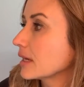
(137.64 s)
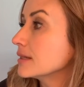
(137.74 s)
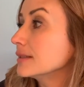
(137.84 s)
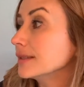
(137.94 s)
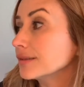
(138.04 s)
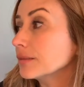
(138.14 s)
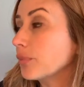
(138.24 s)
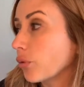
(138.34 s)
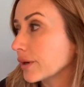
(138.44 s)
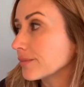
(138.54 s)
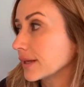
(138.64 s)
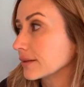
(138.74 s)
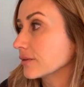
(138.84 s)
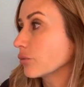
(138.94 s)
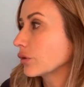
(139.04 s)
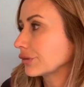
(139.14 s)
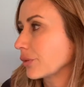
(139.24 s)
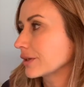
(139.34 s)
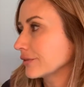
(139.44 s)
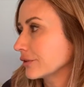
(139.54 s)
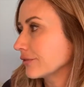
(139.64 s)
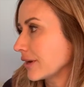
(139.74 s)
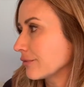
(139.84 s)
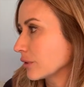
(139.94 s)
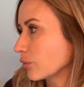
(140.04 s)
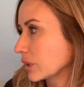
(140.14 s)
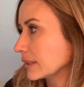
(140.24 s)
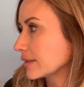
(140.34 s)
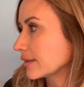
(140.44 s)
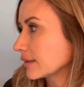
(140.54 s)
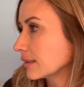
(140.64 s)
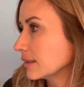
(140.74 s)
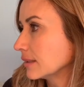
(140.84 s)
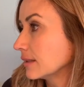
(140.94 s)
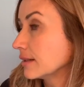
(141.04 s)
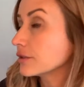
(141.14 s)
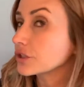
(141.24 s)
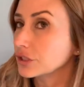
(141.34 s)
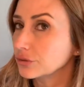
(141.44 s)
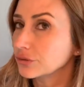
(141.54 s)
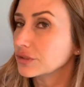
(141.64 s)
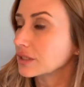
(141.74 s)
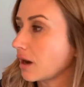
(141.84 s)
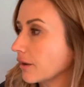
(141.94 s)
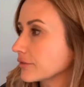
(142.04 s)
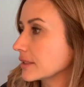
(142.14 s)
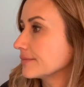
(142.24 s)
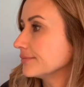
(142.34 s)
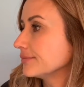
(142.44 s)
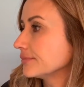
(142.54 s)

Disappointment was one of her favorite words. She used it often.